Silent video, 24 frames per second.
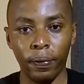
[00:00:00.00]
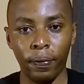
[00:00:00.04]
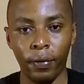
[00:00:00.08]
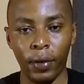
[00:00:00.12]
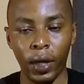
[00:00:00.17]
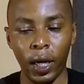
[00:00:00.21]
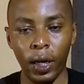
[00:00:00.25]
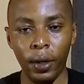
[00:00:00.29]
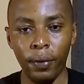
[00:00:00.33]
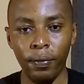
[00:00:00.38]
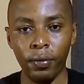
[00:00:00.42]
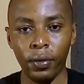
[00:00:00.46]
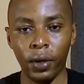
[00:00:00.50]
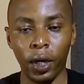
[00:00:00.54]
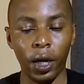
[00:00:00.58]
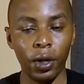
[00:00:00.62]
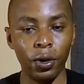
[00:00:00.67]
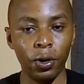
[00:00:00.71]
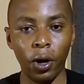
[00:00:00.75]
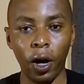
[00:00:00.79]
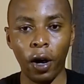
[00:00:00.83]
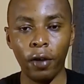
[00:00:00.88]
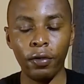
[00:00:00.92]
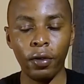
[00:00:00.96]
Yeah. And
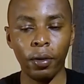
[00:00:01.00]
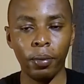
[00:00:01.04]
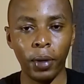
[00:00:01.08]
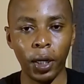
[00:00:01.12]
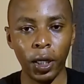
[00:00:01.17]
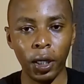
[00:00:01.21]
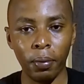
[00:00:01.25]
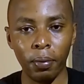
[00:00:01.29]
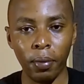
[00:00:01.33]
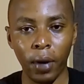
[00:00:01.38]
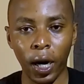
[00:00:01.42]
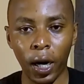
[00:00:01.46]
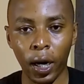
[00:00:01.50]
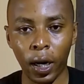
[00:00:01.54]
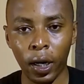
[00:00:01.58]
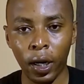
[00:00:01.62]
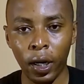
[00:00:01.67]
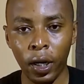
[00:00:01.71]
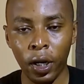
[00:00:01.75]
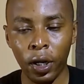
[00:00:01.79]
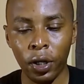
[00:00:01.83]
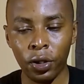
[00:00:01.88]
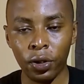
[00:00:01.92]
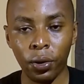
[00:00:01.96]
you have your money back.
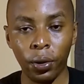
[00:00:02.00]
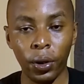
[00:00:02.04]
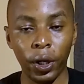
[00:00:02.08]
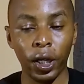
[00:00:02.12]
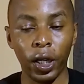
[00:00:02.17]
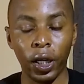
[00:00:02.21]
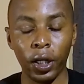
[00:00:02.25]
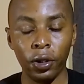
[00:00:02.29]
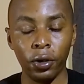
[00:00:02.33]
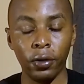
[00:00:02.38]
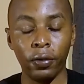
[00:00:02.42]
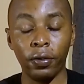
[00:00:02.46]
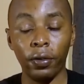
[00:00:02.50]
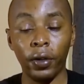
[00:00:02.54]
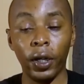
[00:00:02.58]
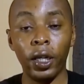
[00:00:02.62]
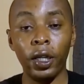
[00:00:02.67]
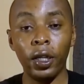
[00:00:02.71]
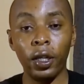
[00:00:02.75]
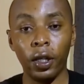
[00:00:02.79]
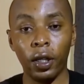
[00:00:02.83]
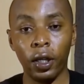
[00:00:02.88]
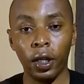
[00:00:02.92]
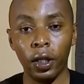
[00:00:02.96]
So in case of
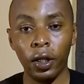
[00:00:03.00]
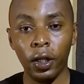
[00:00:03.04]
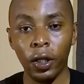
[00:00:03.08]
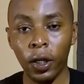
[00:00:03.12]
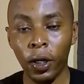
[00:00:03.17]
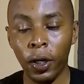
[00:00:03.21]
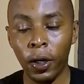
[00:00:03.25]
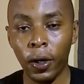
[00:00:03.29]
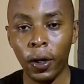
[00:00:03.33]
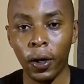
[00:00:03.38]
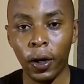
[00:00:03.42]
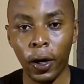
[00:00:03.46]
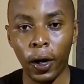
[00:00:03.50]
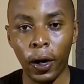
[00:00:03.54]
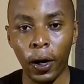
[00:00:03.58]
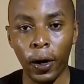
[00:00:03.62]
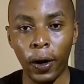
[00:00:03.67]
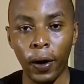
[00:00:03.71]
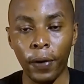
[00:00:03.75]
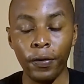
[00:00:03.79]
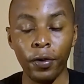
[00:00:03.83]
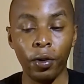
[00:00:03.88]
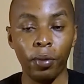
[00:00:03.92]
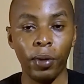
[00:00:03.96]
anything,
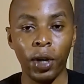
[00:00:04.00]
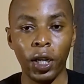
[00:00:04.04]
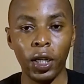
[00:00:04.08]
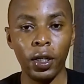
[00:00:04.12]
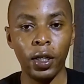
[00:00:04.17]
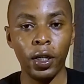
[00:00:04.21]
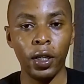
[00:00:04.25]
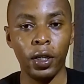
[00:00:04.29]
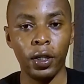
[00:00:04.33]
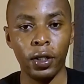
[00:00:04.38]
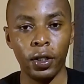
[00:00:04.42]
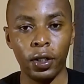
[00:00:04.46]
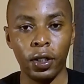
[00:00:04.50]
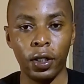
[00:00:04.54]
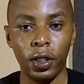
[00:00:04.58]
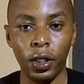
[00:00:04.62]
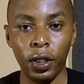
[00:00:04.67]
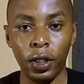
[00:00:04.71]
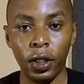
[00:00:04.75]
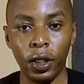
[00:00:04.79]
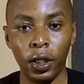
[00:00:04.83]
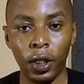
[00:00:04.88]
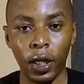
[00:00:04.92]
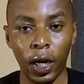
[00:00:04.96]
your money is still